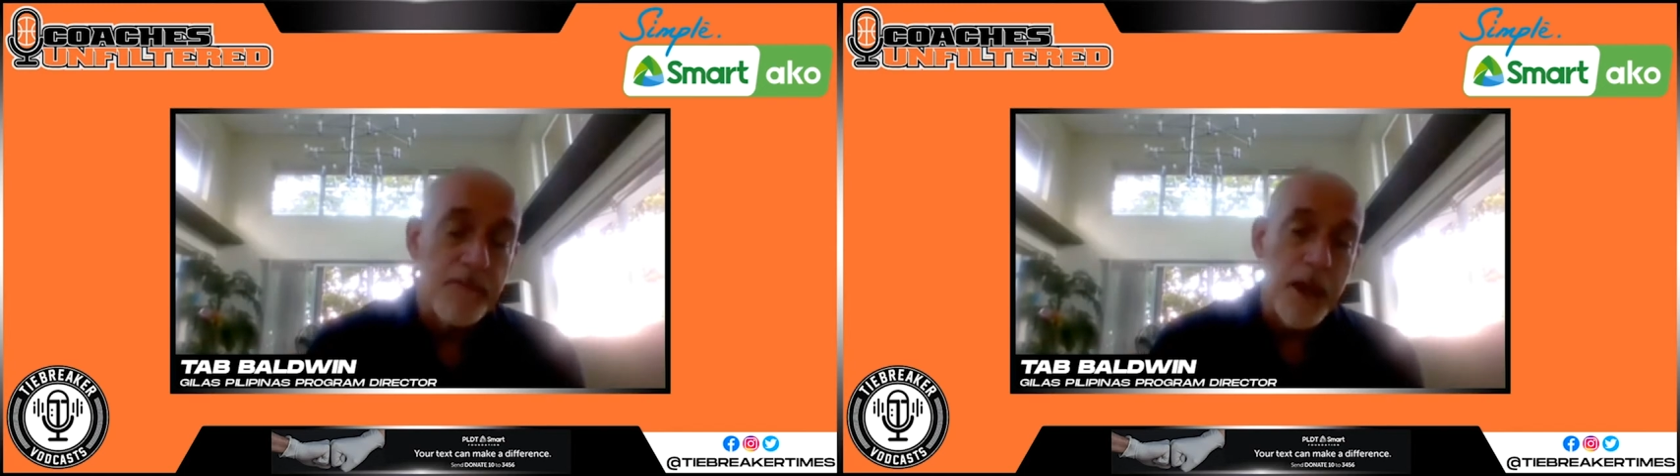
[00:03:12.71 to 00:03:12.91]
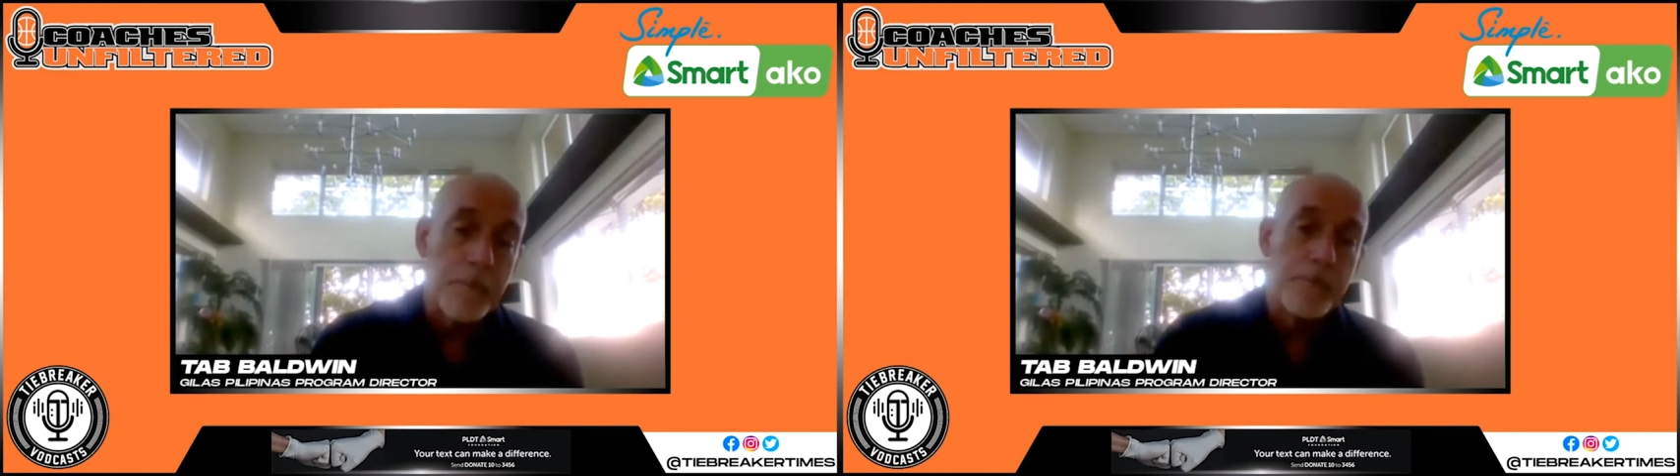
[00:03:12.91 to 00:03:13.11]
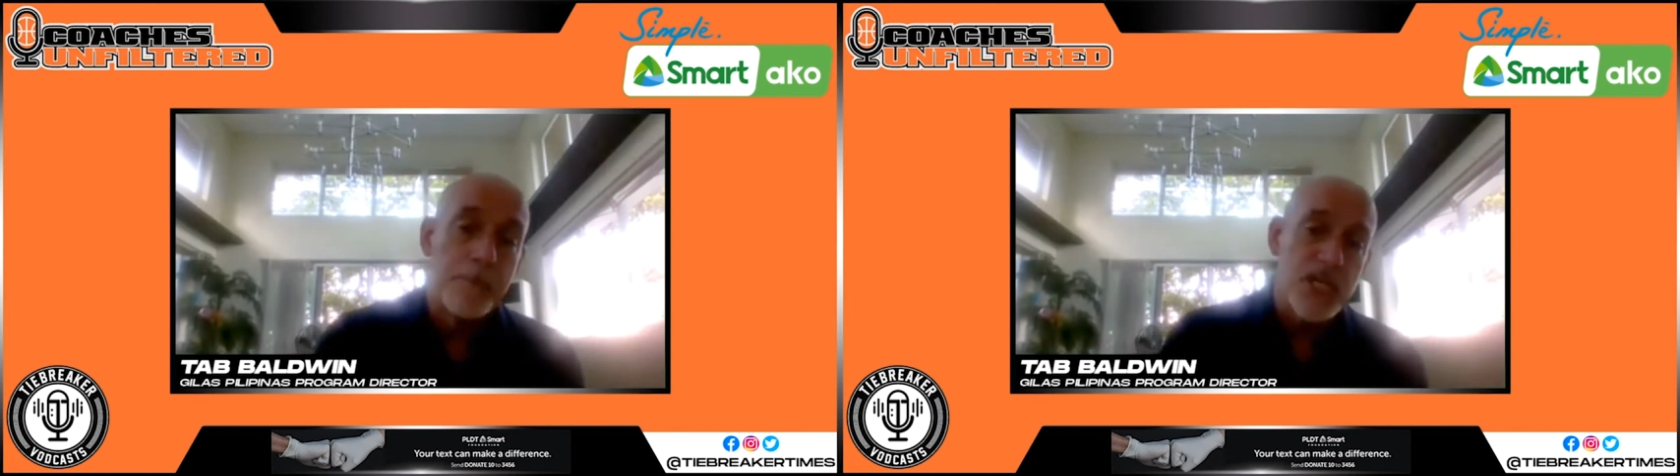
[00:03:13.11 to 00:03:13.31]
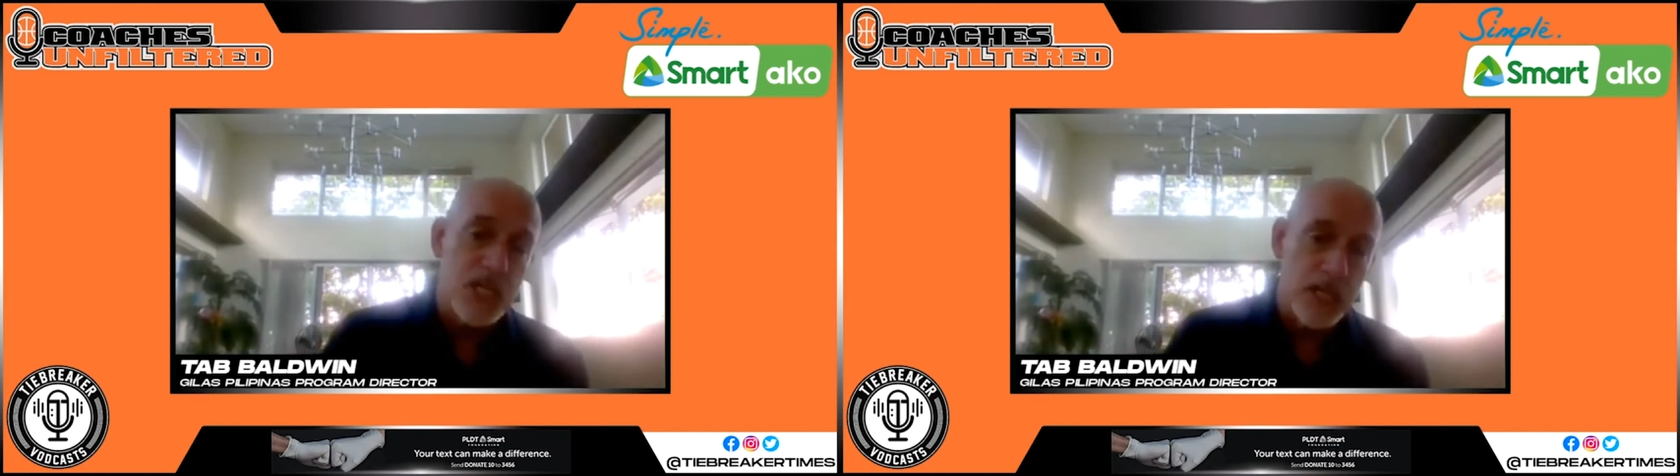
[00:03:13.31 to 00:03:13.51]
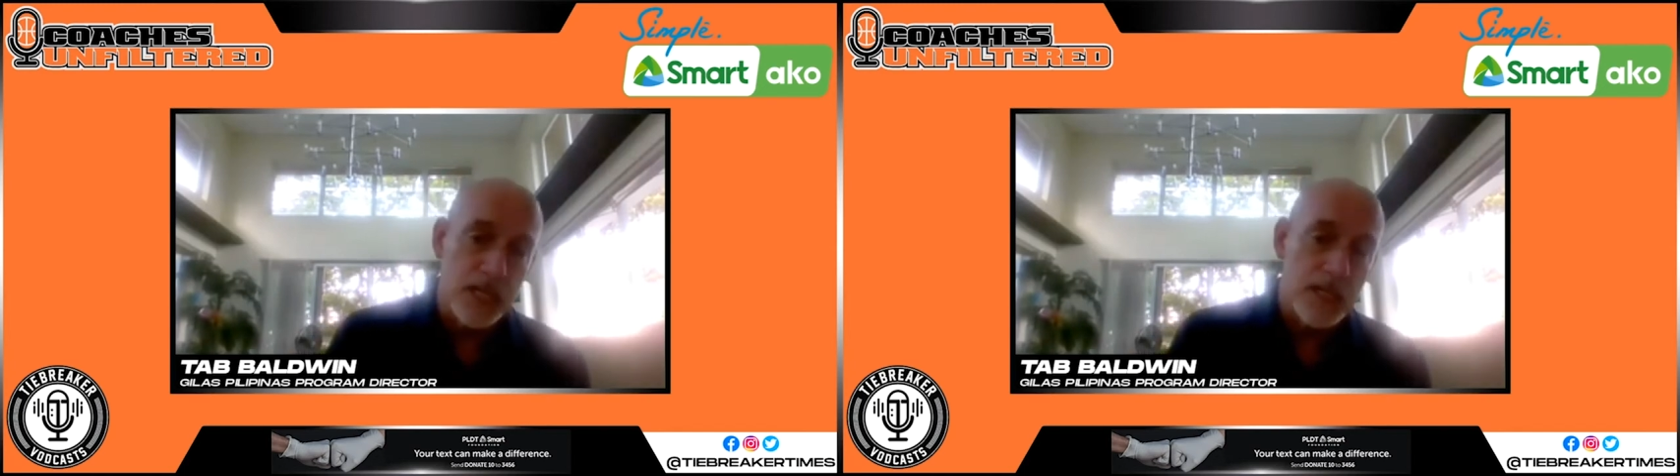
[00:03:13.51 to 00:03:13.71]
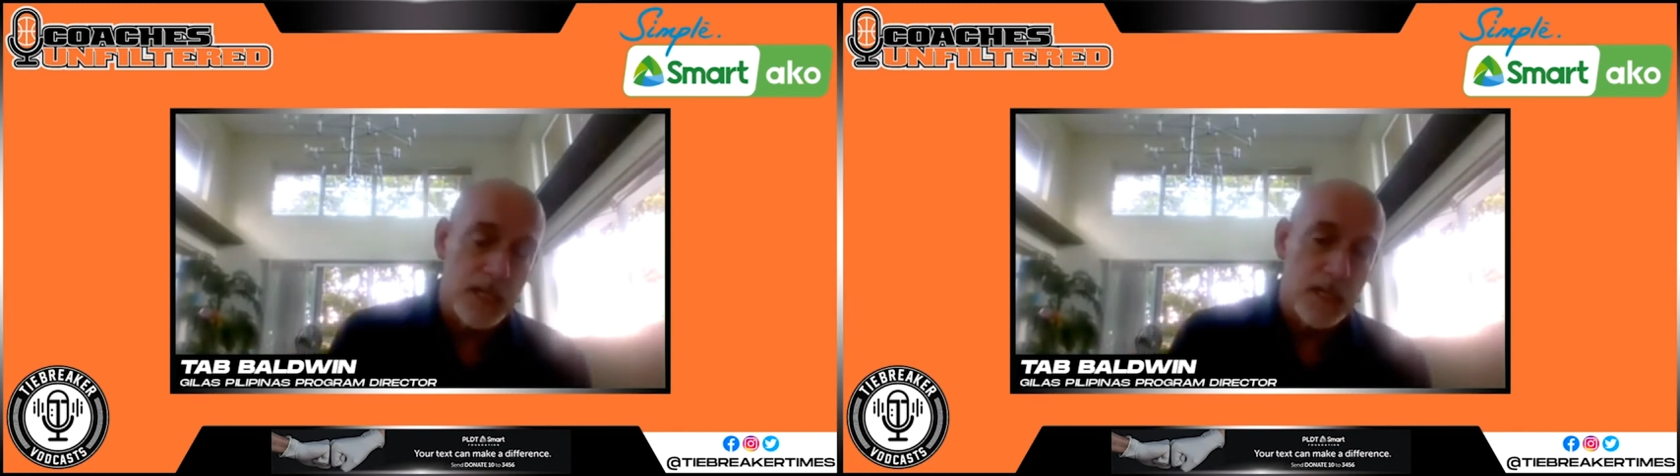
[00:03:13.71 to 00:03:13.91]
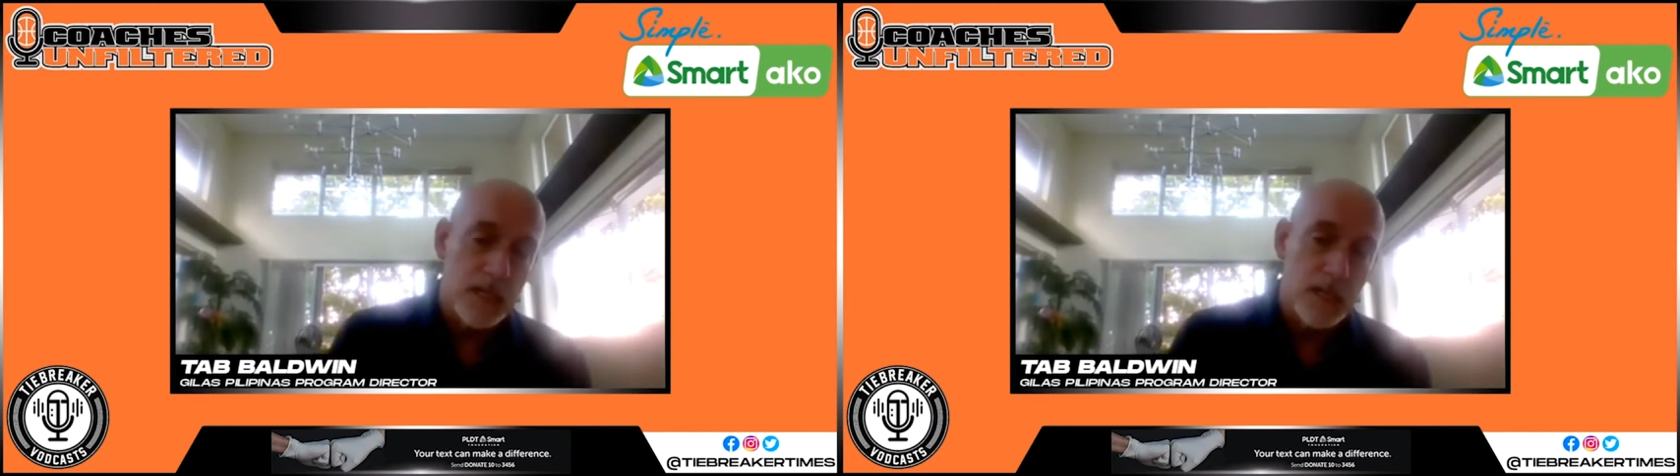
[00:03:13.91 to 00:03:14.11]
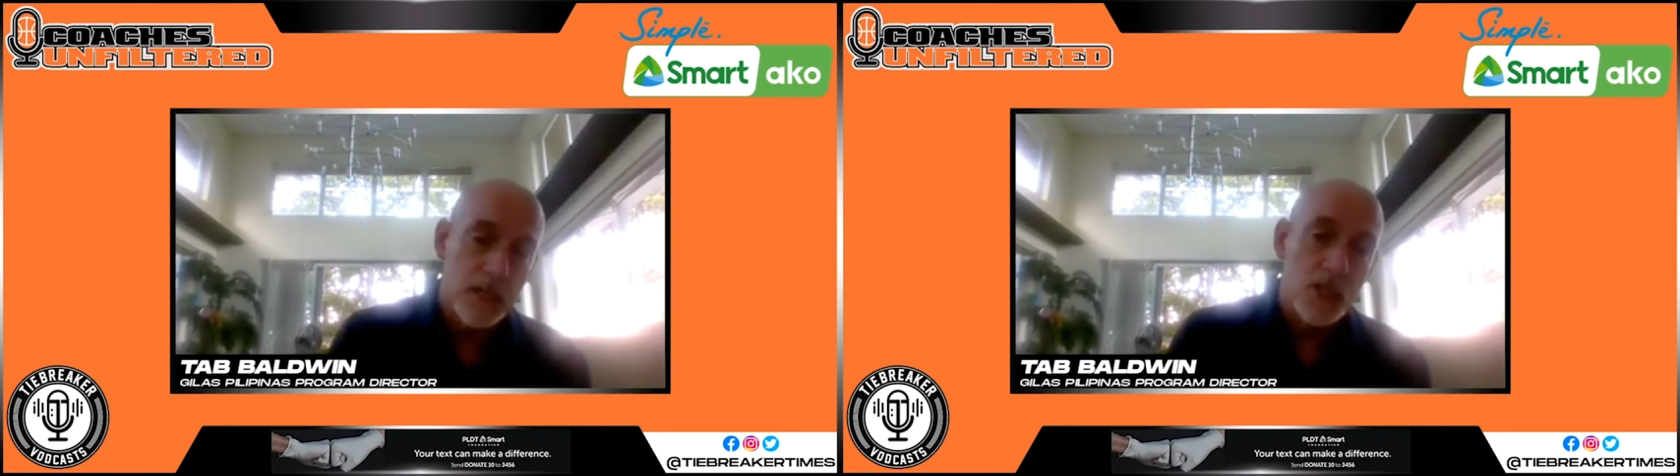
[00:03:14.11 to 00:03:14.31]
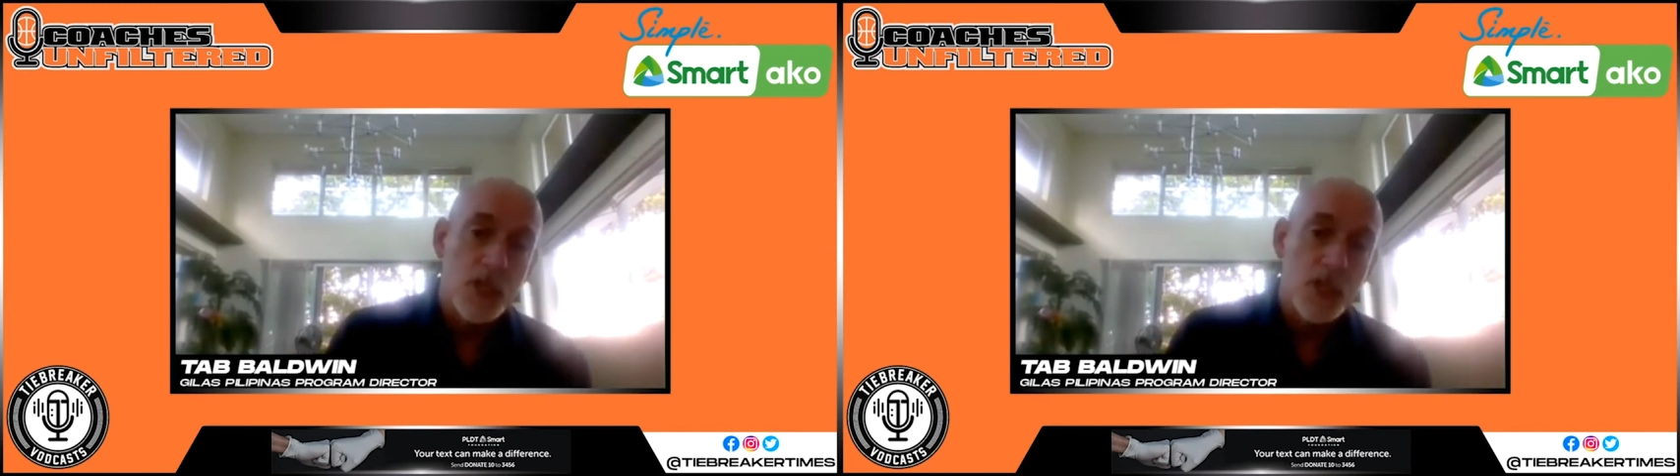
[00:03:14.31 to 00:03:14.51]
ambition to